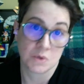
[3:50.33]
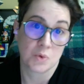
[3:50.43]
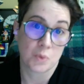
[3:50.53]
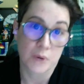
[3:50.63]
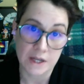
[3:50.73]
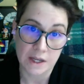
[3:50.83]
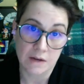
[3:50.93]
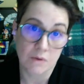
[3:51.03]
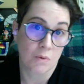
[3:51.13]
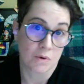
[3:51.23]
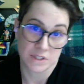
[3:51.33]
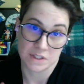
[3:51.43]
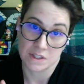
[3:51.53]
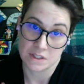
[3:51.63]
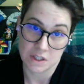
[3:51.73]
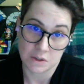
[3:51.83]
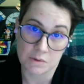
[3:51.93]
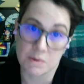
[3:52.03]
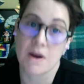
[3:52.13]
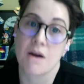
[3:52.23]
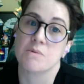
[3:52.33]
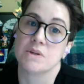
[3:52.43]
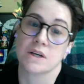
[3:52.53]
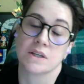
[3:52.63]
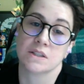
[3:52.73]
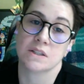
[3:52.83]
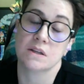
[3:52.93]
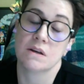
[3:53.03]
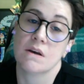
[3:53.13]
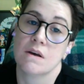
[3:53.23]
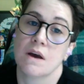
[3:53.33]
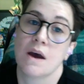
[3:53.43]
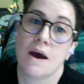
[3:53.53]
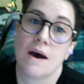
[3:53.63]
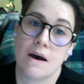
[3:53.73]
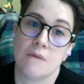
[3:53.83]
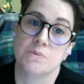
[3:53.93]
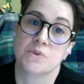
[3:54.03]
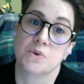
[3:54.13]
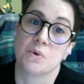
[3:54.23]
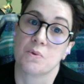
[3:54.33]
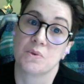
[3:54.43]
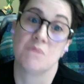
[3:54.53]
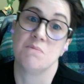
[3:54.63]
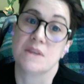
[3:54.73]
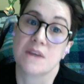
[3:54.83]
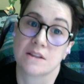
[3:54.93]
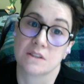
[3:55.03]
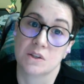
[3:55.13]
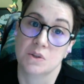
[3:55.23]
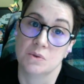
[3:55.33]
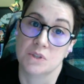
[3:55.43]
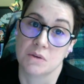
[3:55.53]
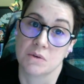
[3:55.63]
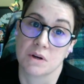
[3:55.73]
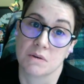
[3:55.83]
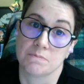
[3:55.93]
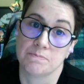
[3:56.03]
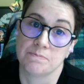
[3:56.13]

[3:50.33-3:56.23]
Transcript: quitting or just continuing with harm reduction. So to me, that's a huge outcome.